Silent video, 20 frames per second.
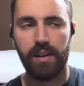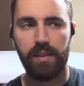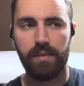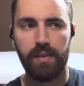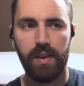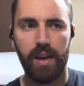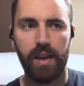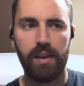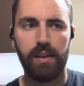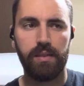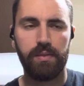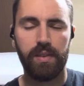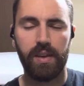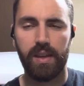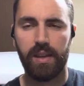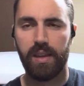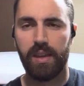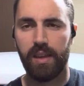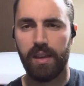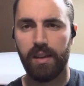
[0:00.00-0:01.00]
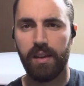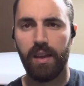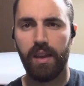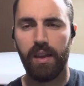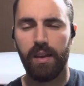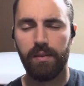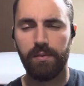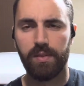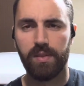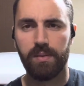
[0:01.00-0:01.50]
And that, that can
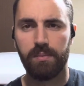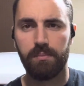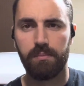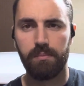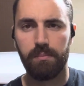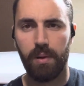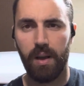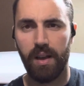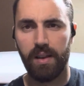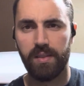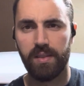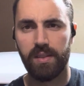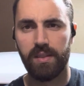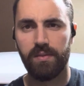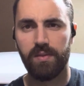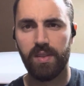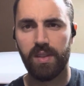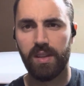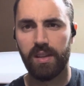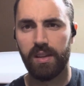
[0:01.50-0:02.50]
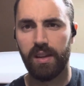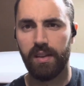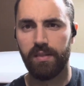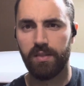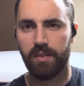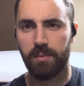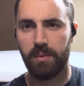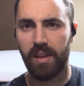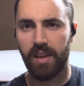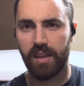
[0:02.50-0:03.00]
have some positives, that can have
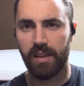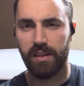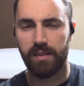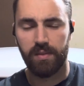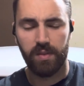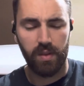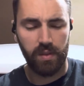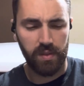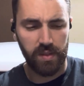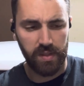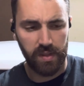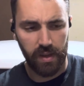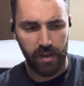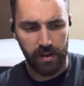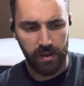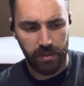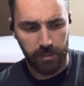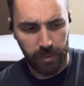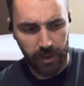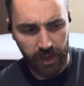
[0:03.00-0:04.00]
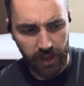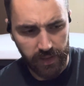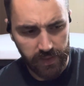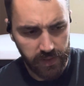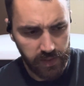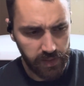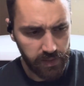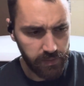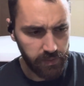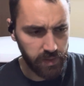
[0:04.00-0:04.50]
some negatives. On the side of the
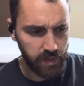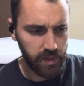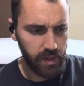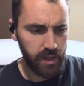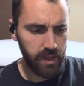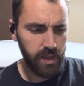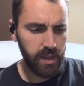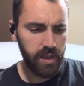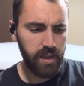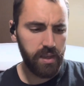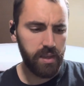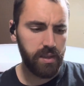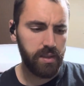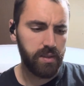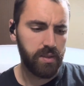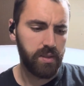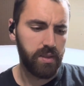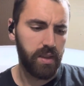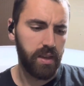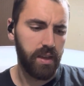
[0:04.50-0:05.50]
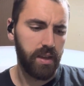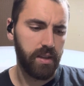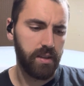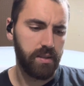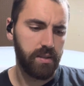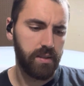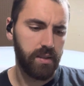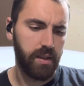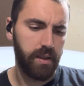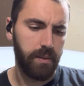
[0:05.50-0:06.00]
positives is that
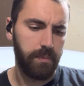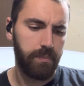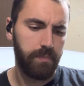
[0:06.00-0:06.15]
uh,